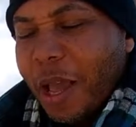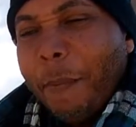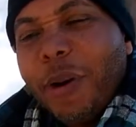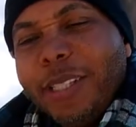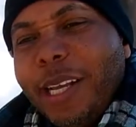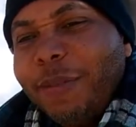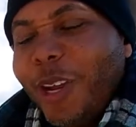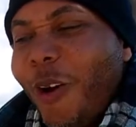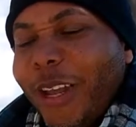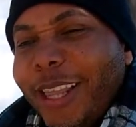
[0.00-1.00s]
but on the same
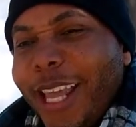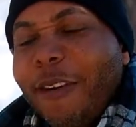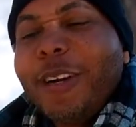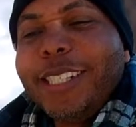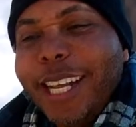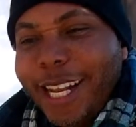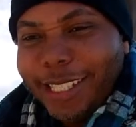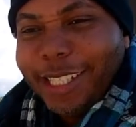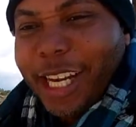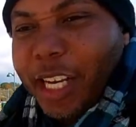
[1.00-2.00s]
token, they're resilient
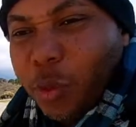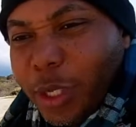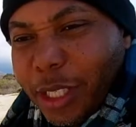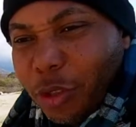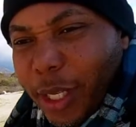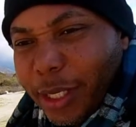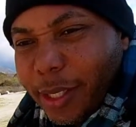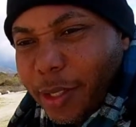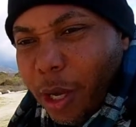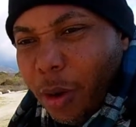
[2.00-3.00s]
to change, which is interesting.
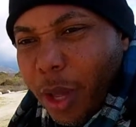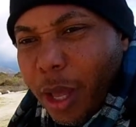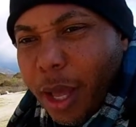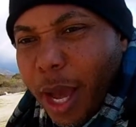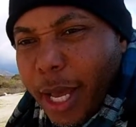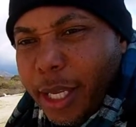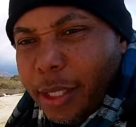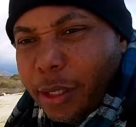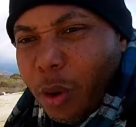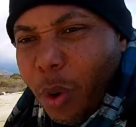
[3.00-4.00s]
So I think
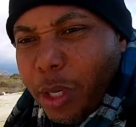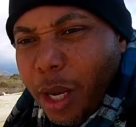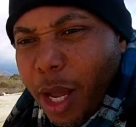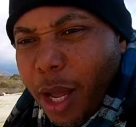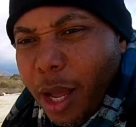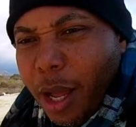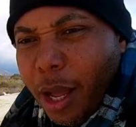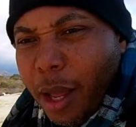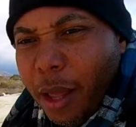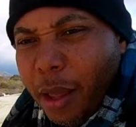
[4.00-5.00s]
someone,
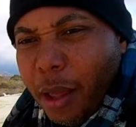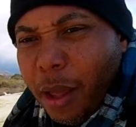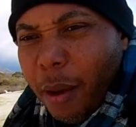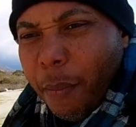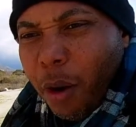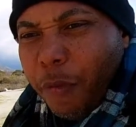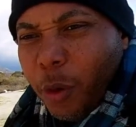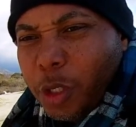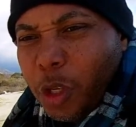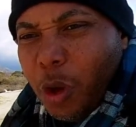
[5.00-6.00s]
uh, Monk
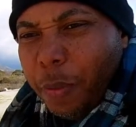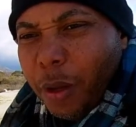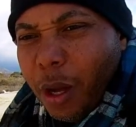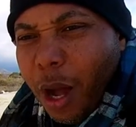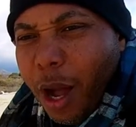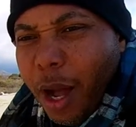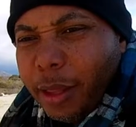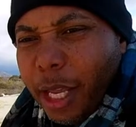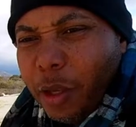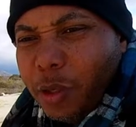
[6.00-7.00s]
for Soup? Oh, ah,
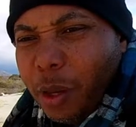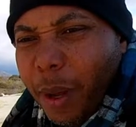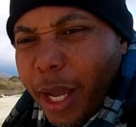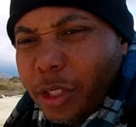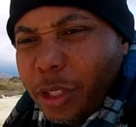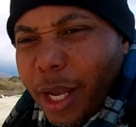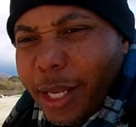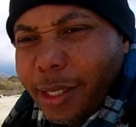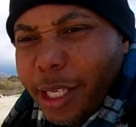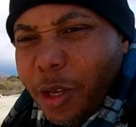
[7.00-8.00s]
thank you so much. I
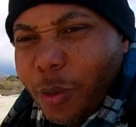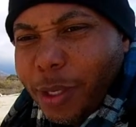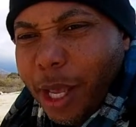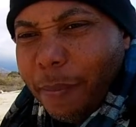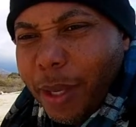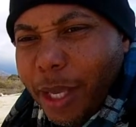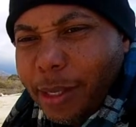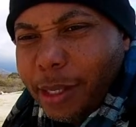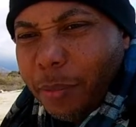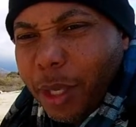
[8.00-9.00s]
see you sent me
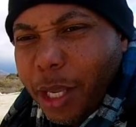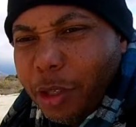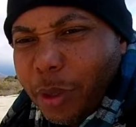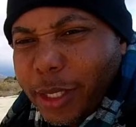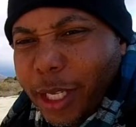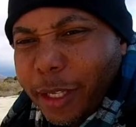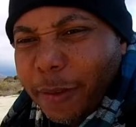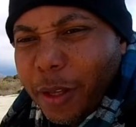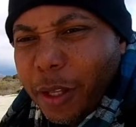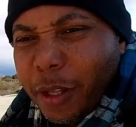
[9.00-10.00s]
something interesting.
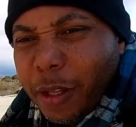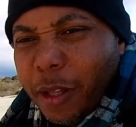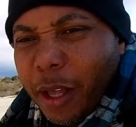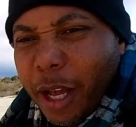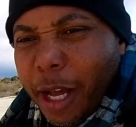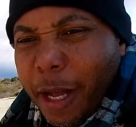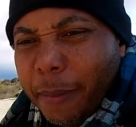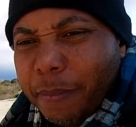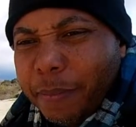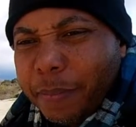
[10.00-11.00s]

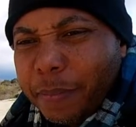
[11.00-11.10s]
Um,